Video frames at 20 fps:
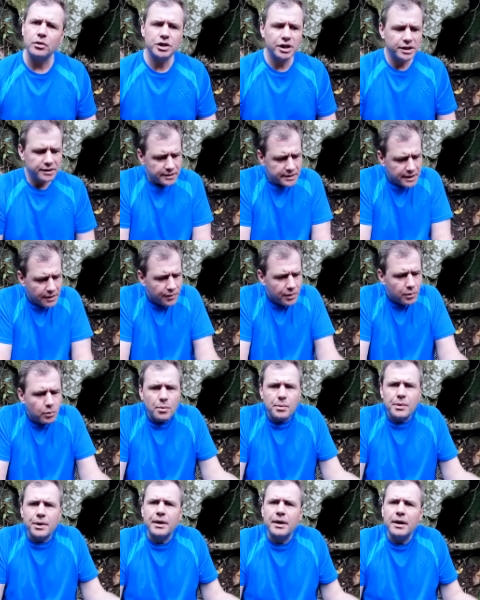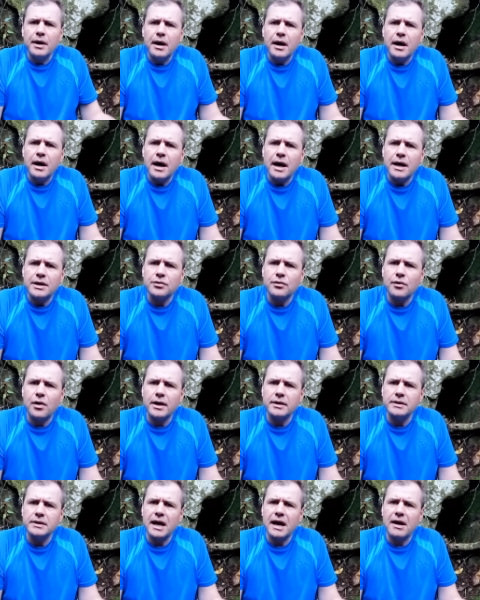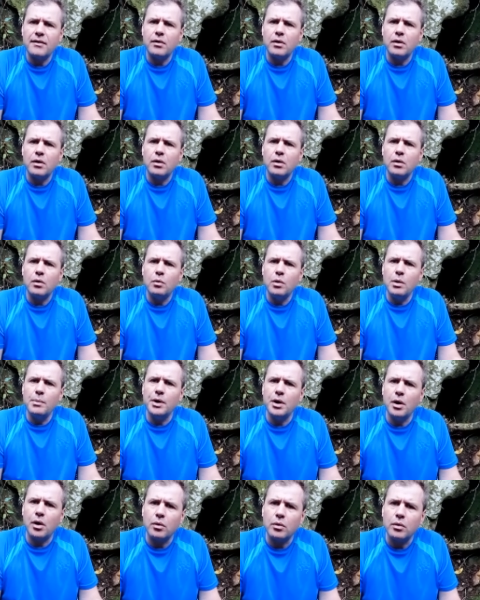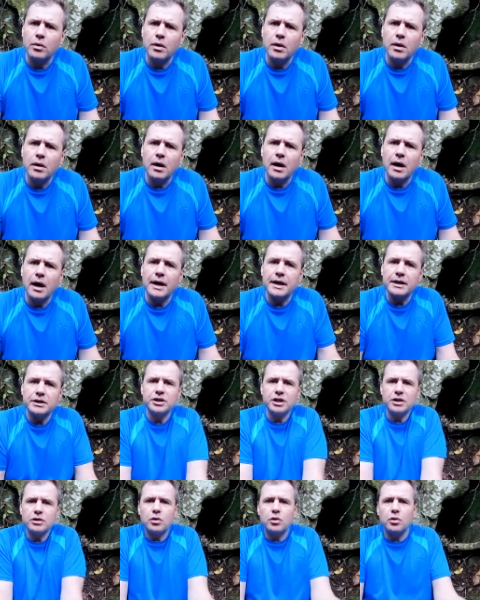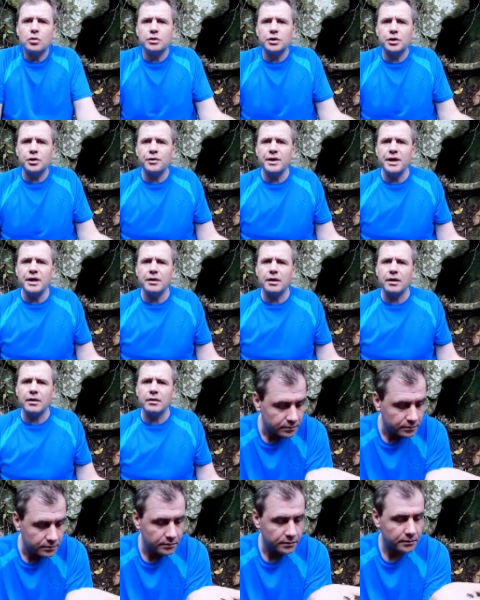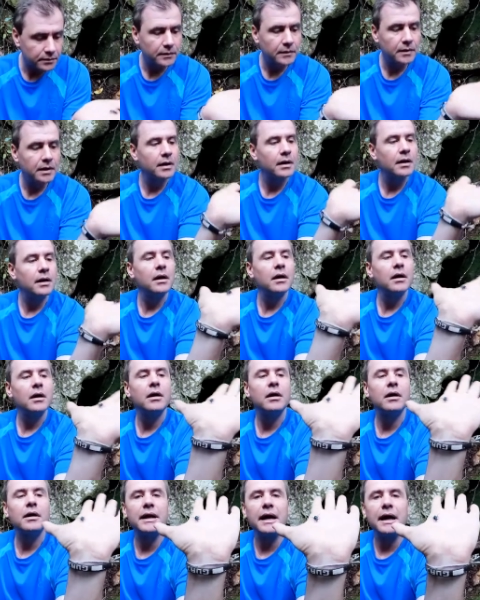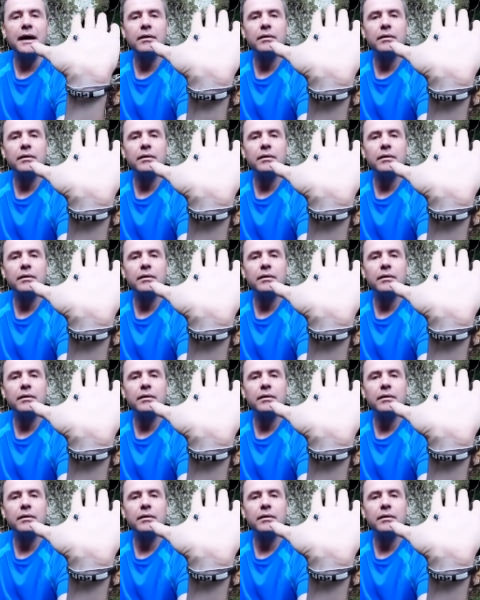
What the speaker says: just as every woman has a right to have a woman hole, and it's just called an urethra. Look at that.